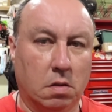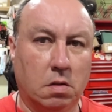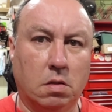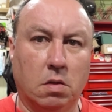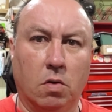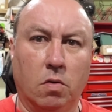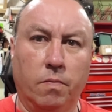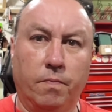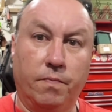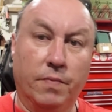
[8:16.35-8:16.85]

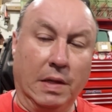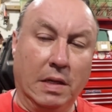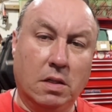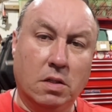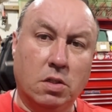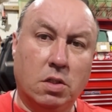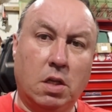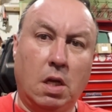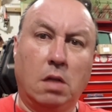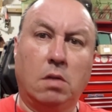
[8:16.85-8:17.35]
So
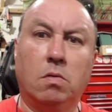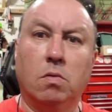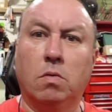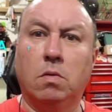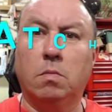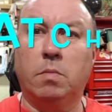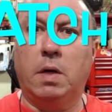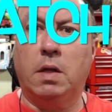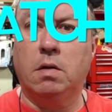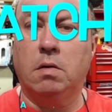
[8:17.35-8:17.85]
stay
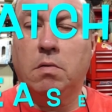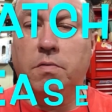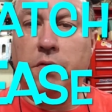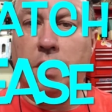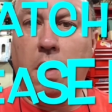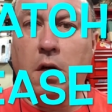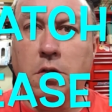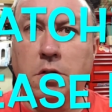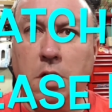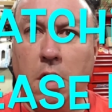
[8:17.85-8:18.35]
tuned, my little
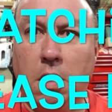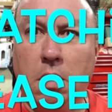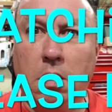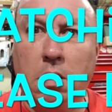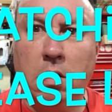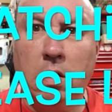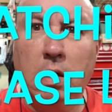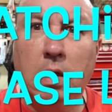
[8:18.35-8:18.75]
vlog channel,